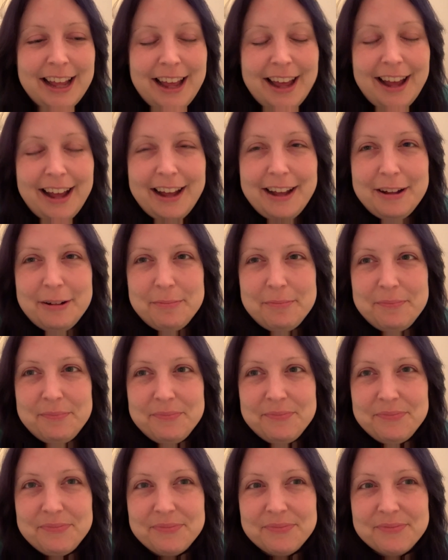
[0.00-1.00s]

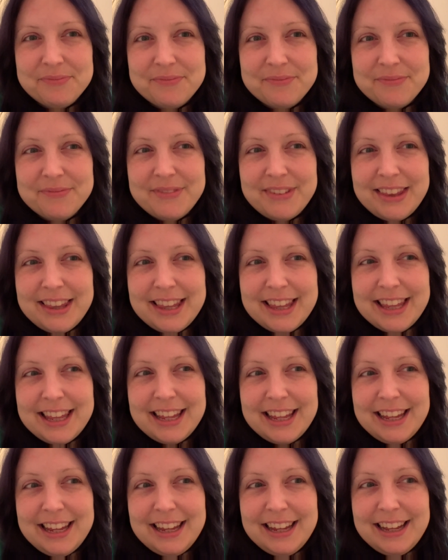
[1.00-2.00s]

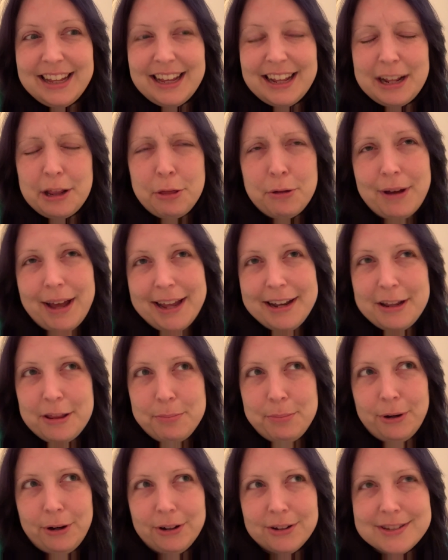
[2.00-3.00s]
I thought I had another
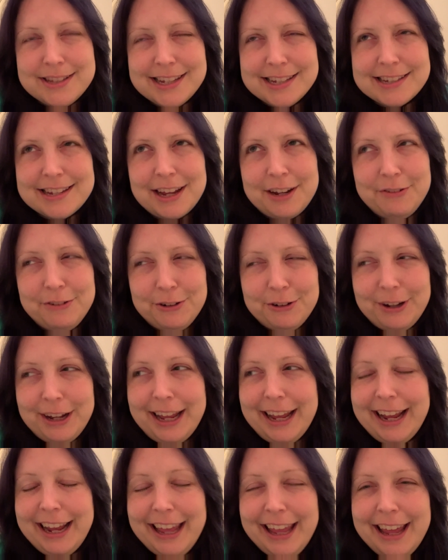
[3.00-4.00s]
pot, so that's kind of
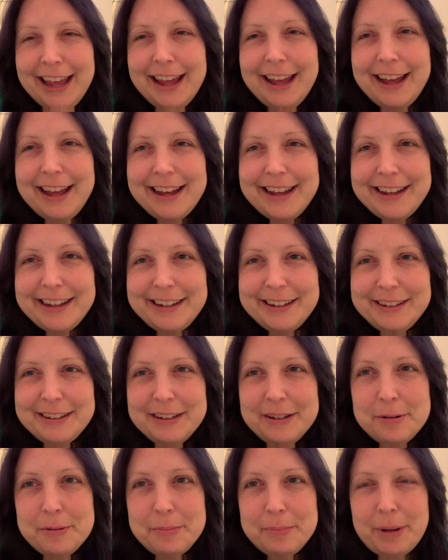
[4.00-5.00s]
annoying.
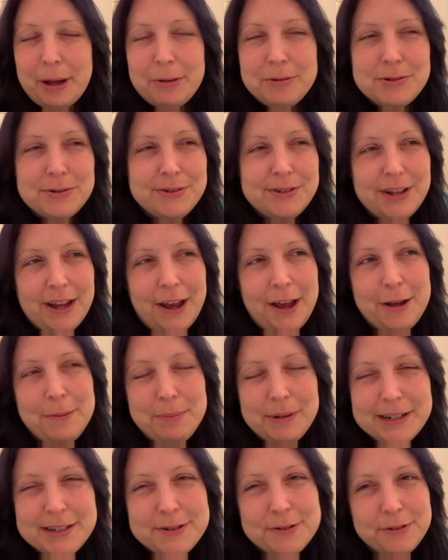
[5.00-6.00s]
But I was also
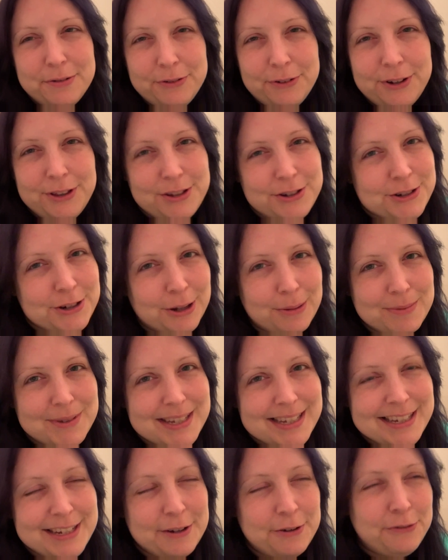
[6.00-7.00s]
hoping to avoid the shops
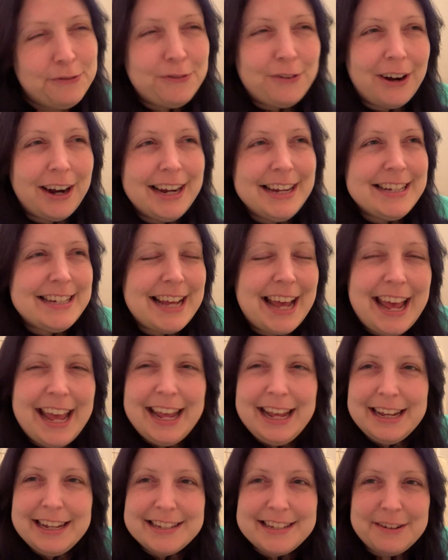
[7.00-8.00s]
until Friday,
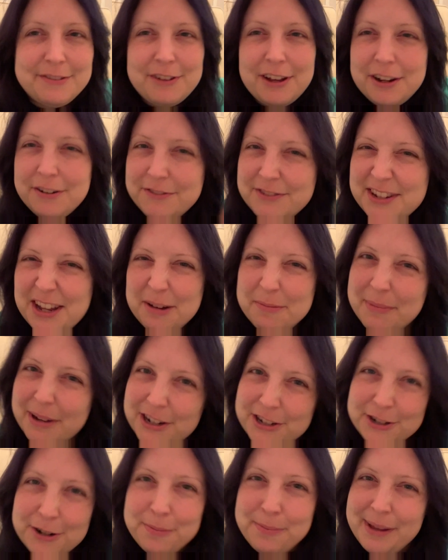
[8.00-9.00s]
because I've kind of done my
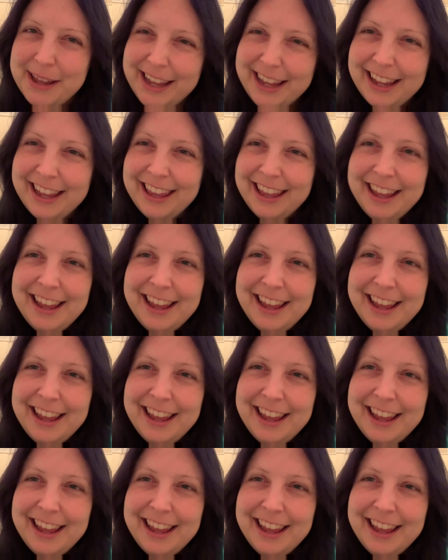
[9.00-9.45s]
shopping,